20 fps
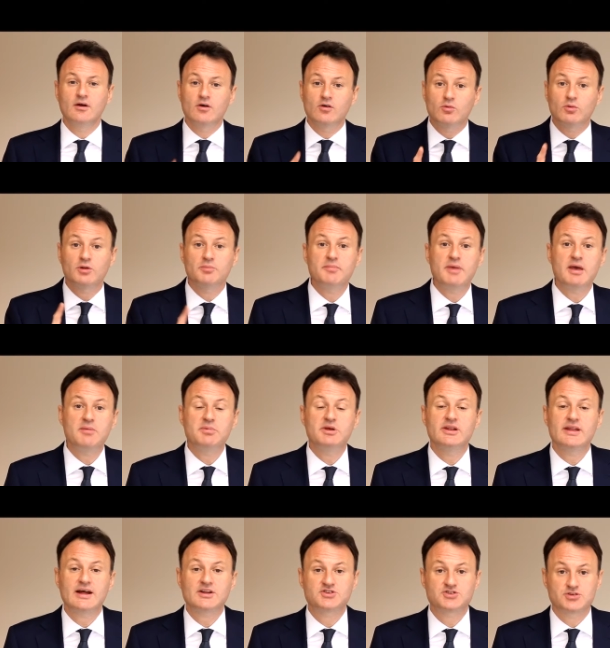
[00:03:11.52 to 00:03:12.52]
Well, maybe
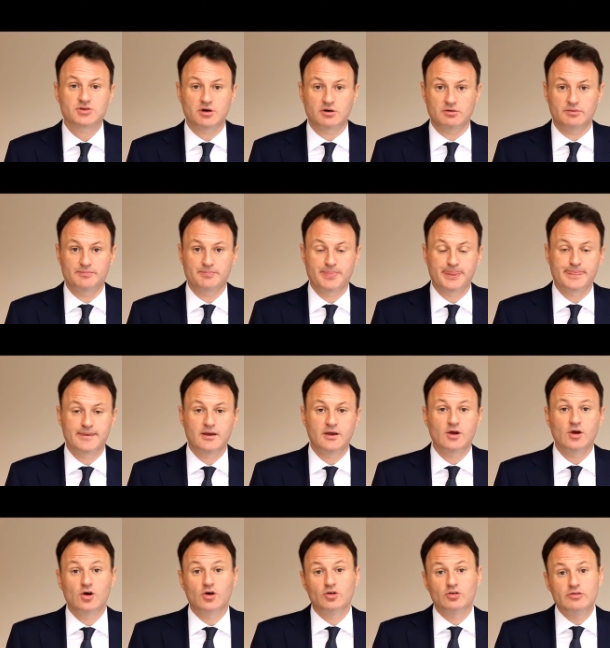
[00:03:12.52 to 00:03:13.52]
not so.
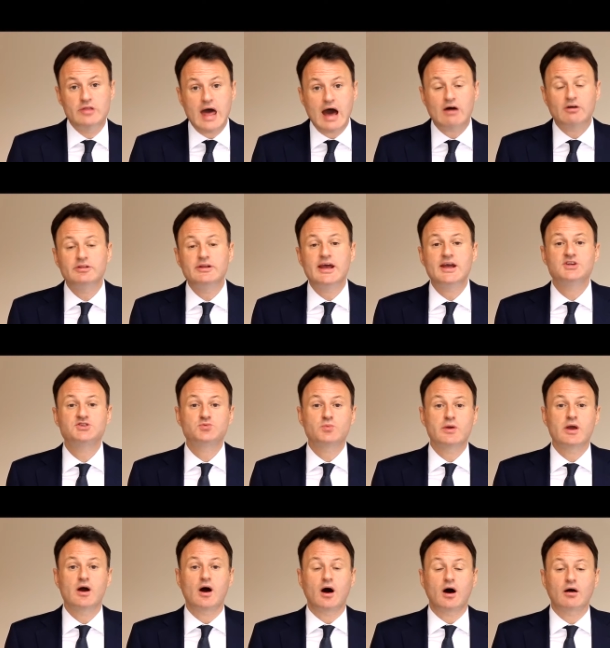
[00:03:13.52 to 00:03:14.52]
Nowadays,
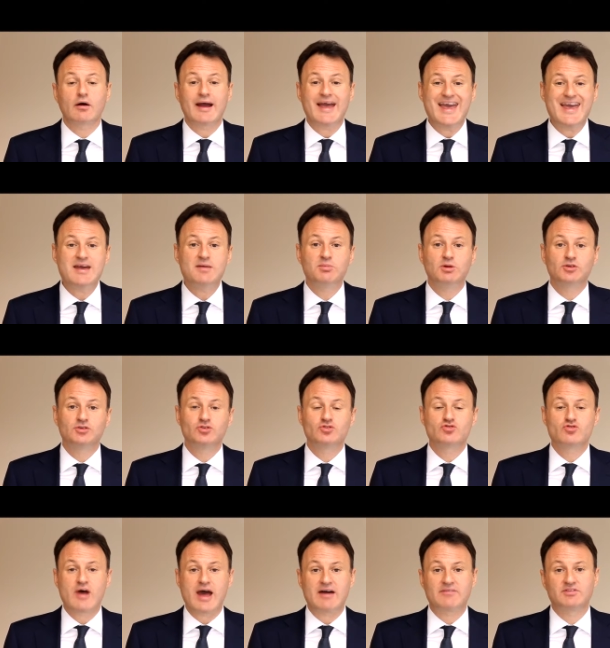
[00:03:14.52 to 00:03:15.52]
we are able to
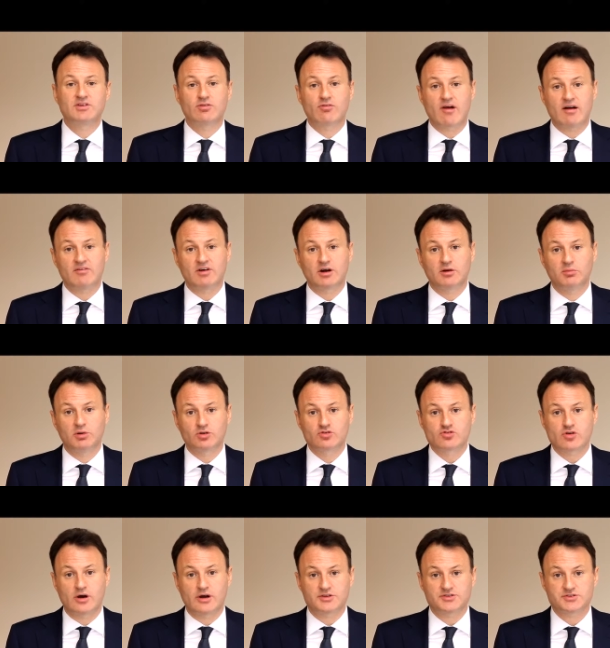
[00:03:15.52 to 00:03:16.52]
draft irrevocable
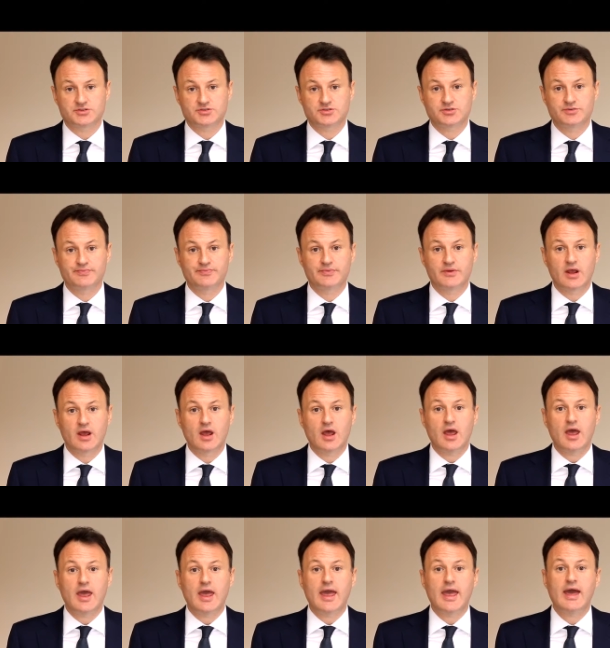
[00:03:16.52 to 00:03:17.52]
trusts
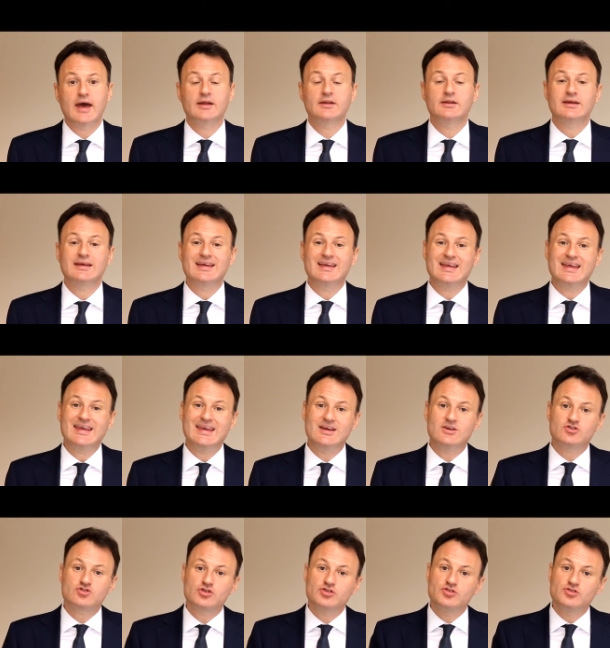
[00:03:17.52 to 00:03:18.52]
and
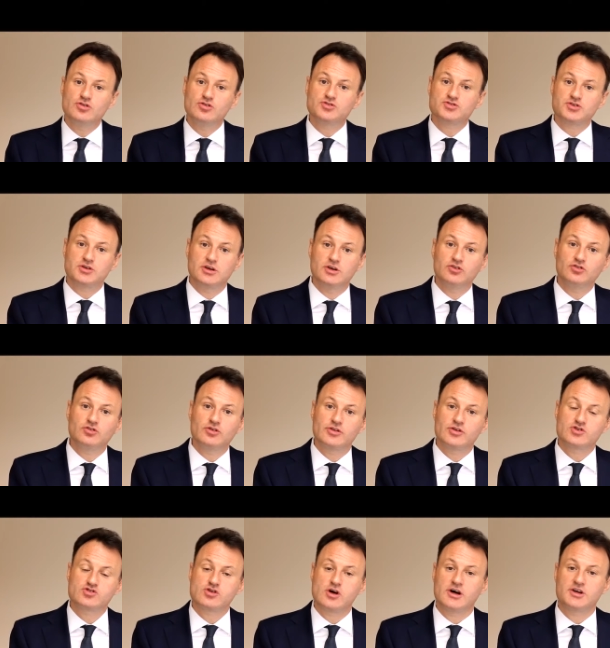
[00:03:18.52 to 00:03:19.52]
introduce into
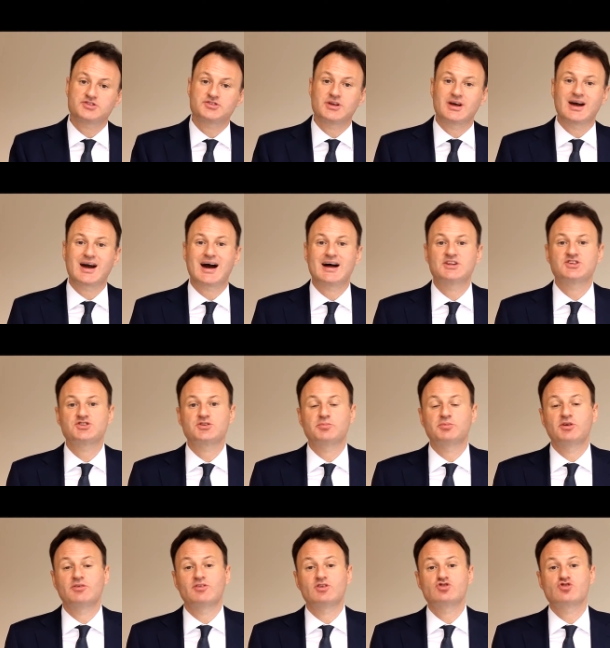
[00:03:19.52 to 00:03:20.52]
the trust a concept
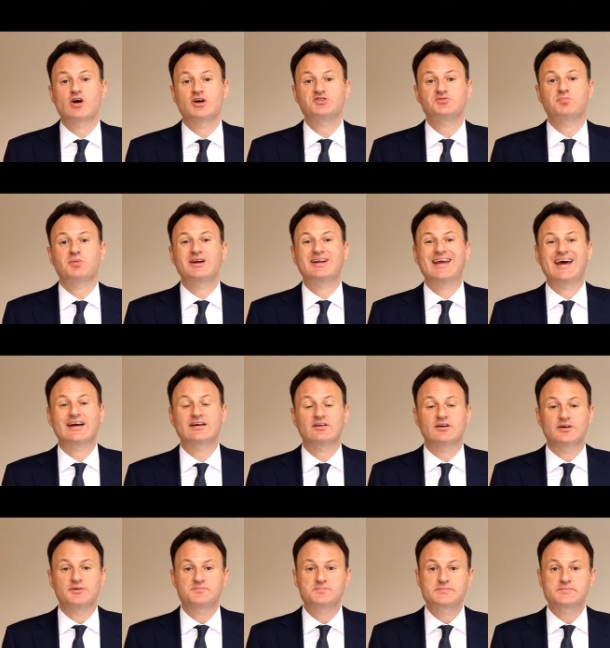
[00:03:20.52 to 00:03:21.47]
of a trust protector.